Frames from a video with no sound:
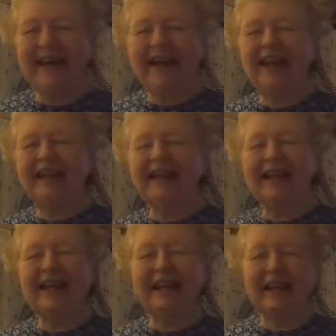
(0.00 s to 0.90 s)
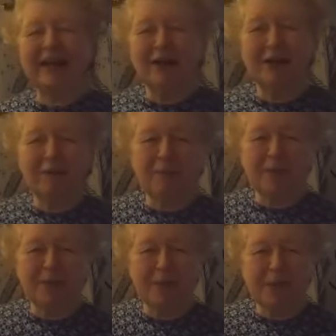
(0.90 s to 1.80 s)
And the kitty,
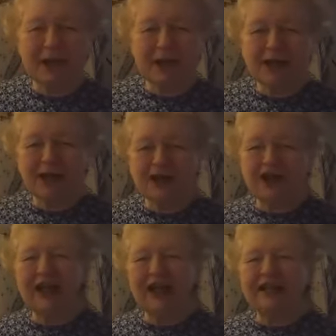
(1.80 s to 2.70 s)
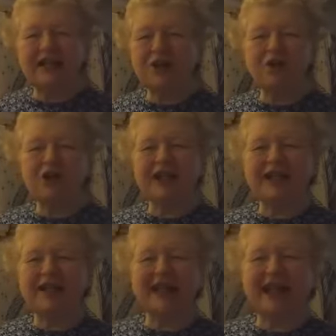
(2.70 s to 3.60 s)
she let us know she
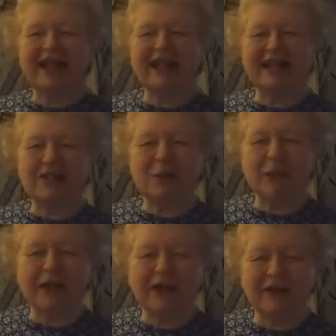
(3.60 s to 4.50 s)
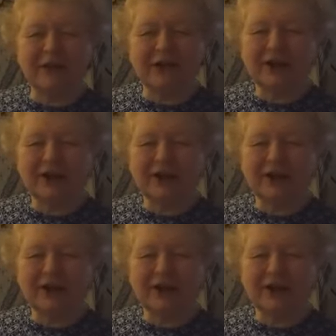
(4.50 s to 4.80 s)
doesn't like it this way either.